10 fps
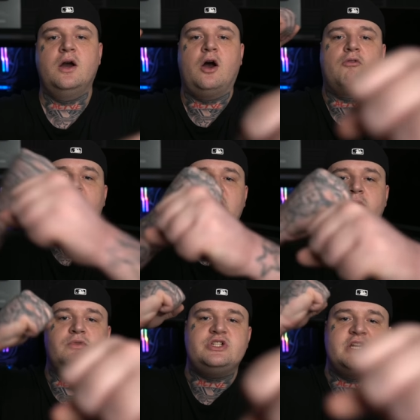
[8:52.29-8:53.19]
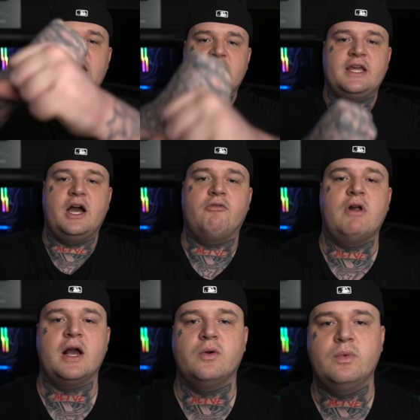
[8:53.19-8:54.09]
I'm rocking with y'all, and y'all
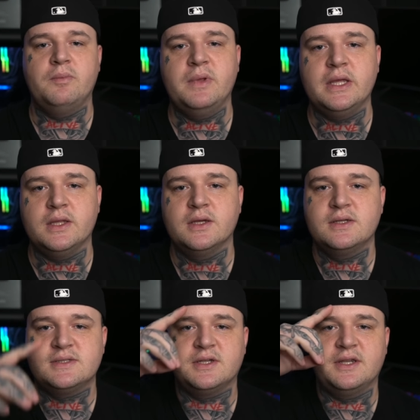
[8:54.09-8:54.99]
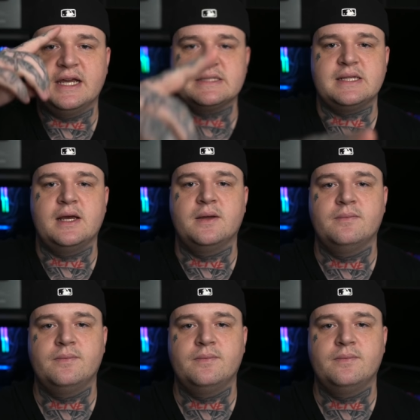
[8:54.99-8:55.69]
rocking with me. Till next time.